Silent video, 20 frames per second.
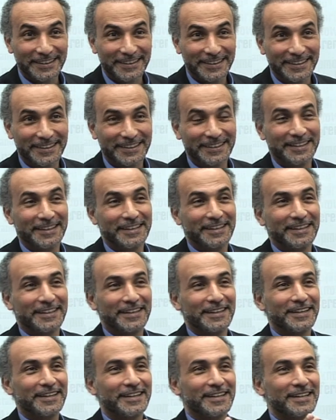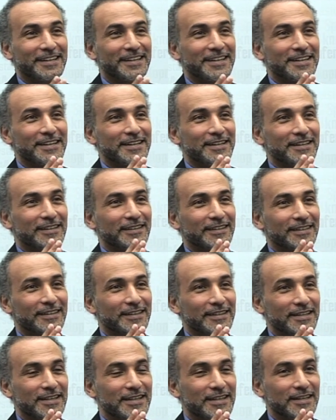
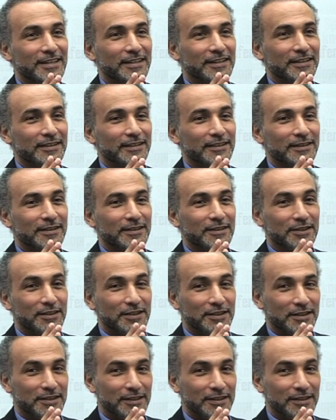No one is speaking in this clip.